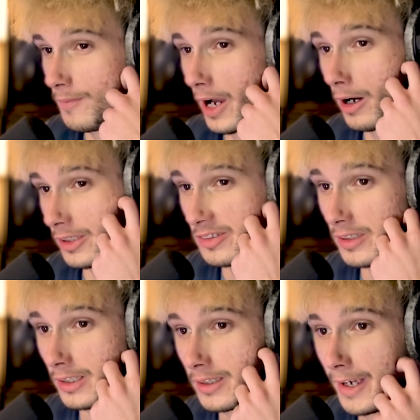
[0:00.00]
I
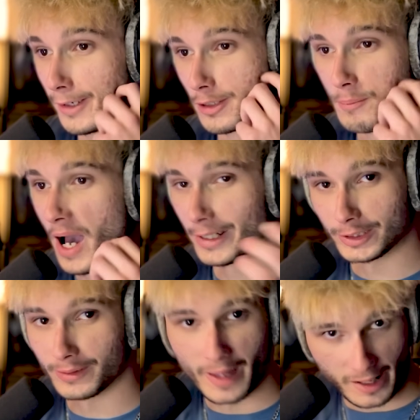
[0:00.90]
honestly can't
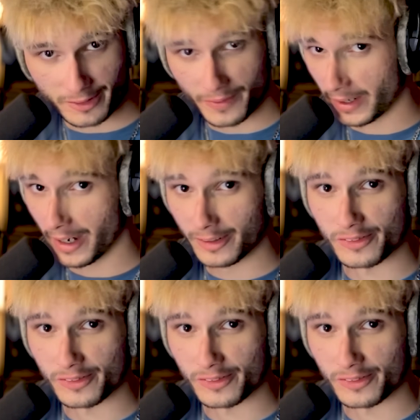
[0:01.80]
imagine that's the case,